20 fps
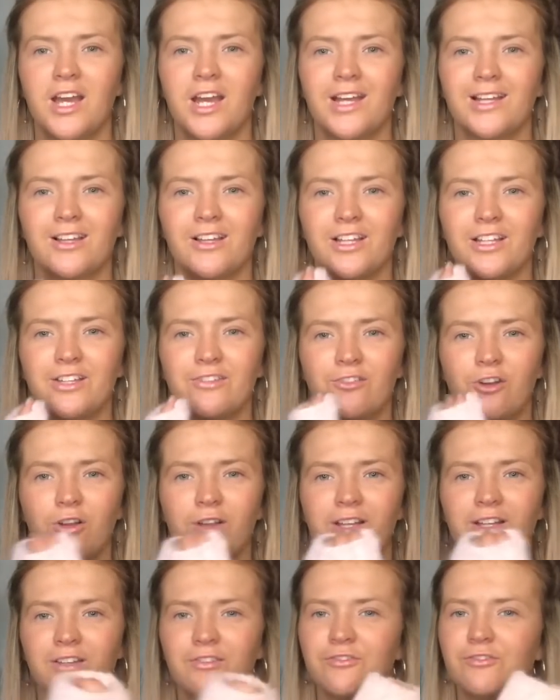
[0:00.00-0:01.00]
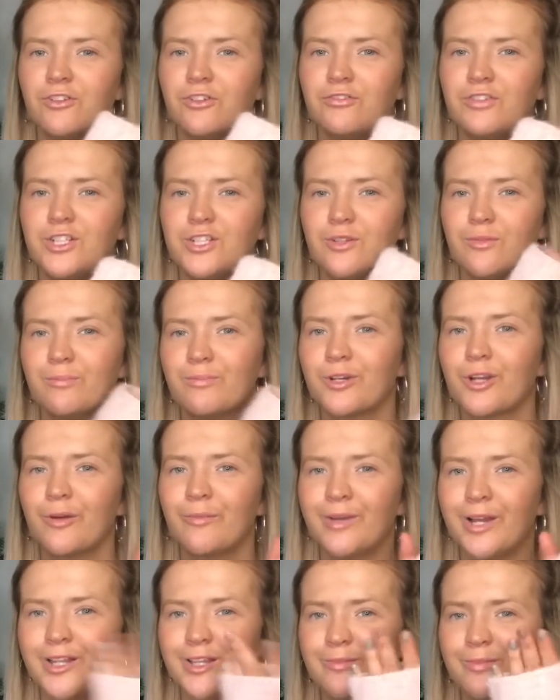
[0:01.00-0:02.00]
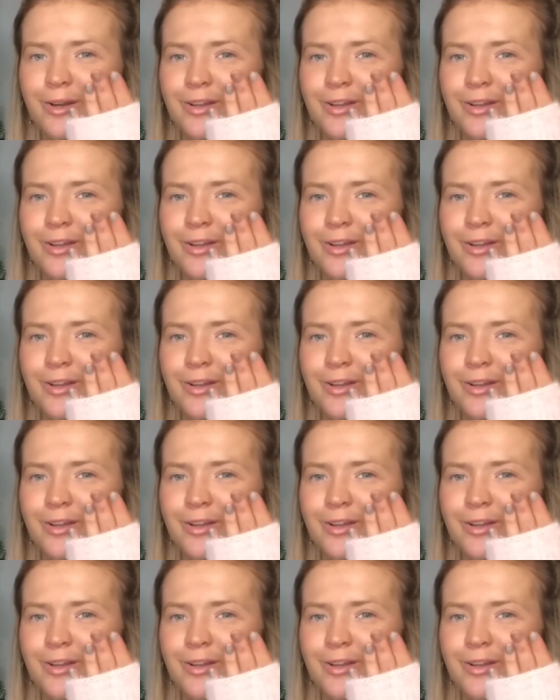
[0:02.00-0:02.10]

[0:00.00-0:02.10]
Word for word: it felt like you've got like a fluffy jumper coming out the